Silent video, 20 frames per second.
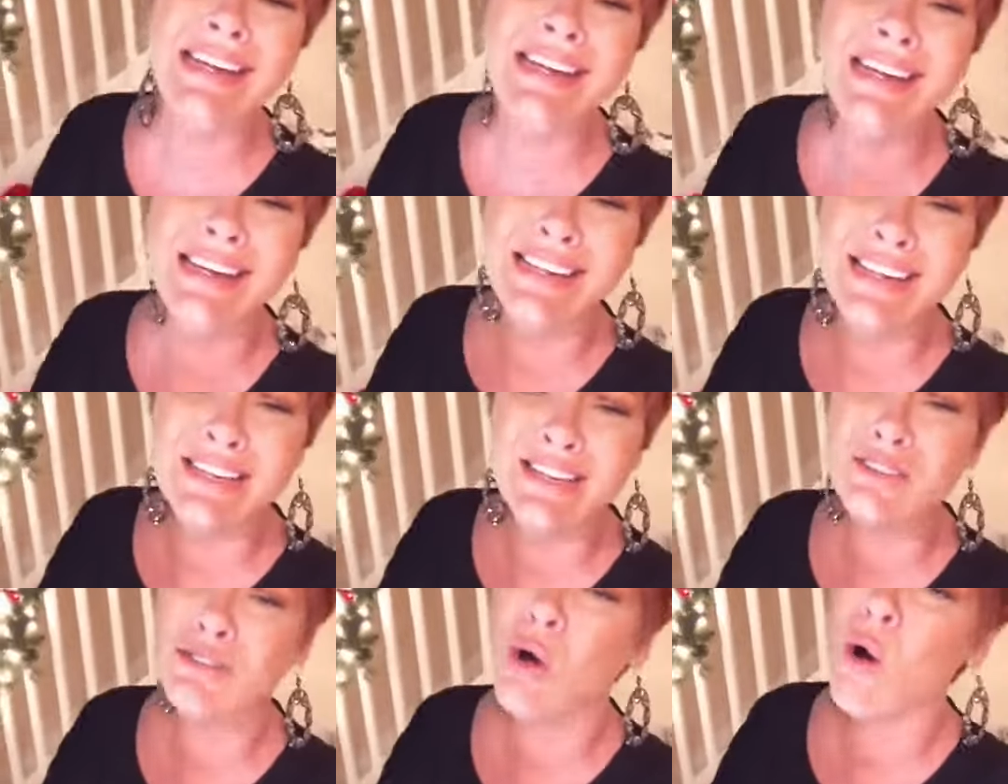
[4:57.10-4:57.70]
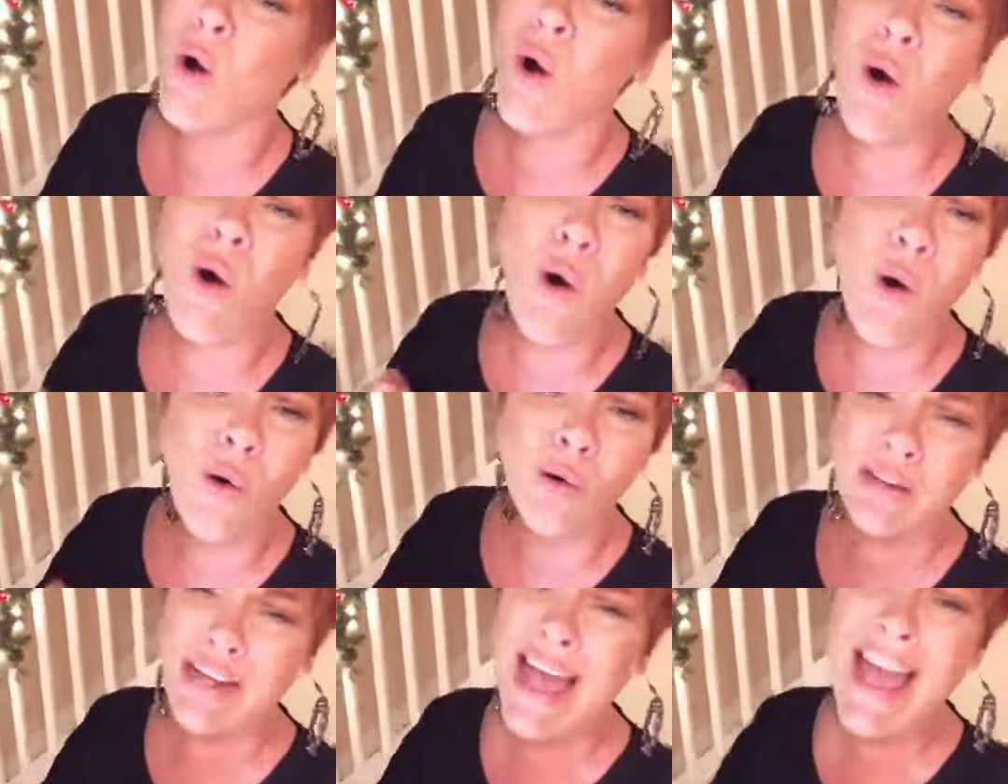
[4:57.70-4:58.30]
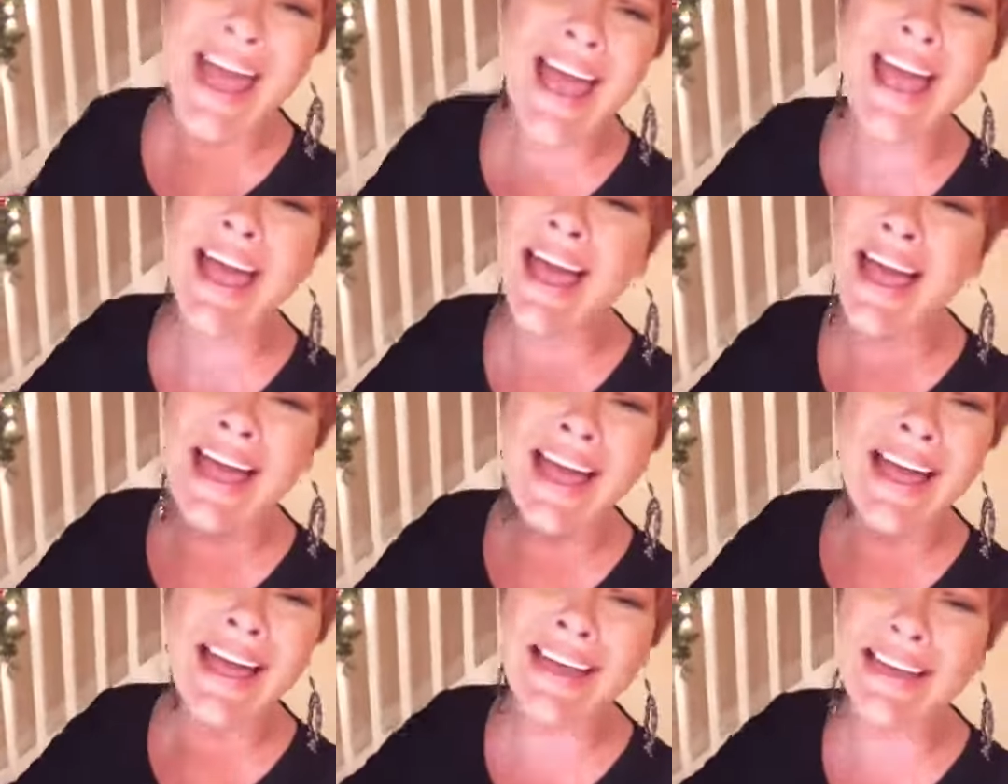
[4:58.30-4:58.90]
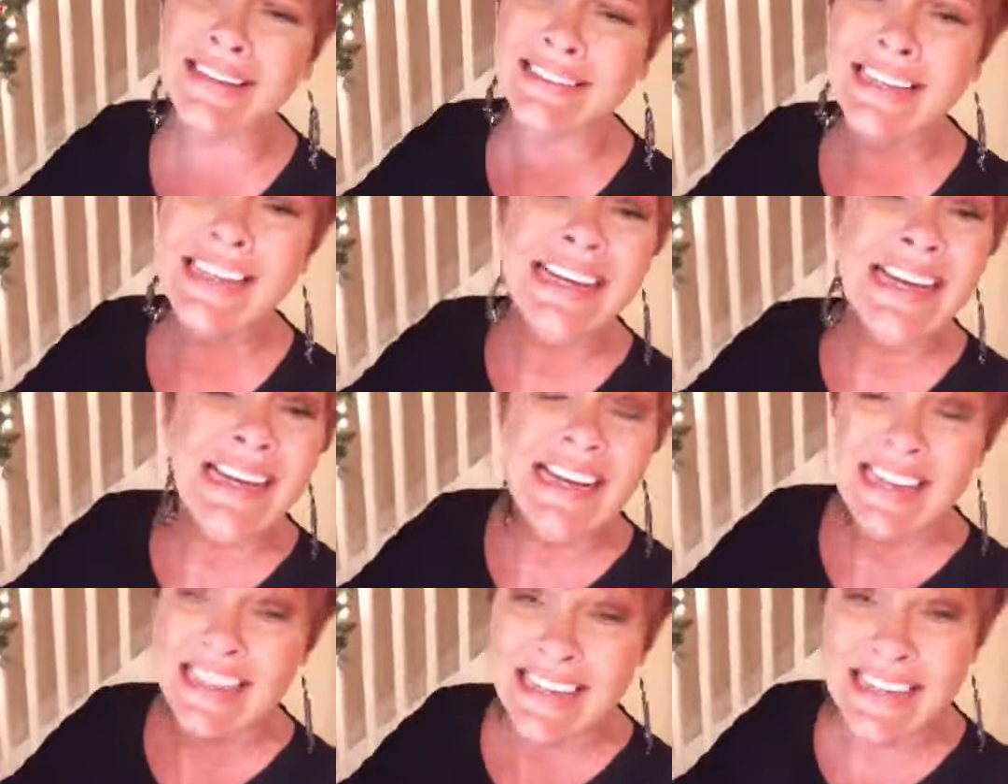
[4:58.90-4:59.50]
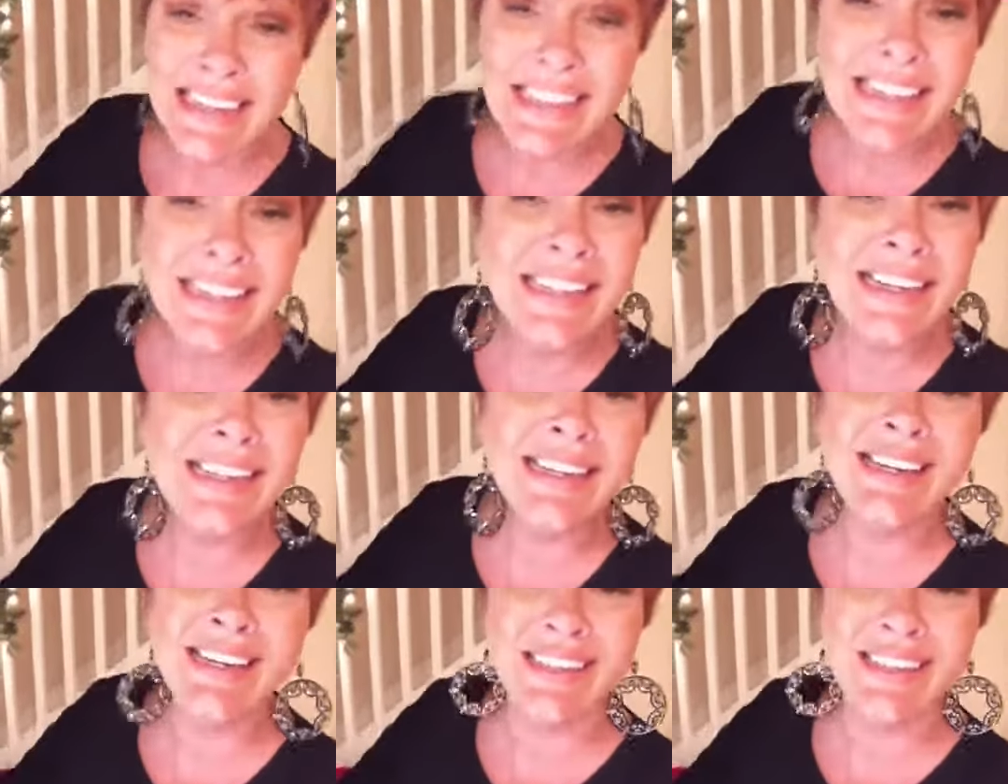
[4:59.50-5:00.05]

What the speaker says: his own hand he leadeth me.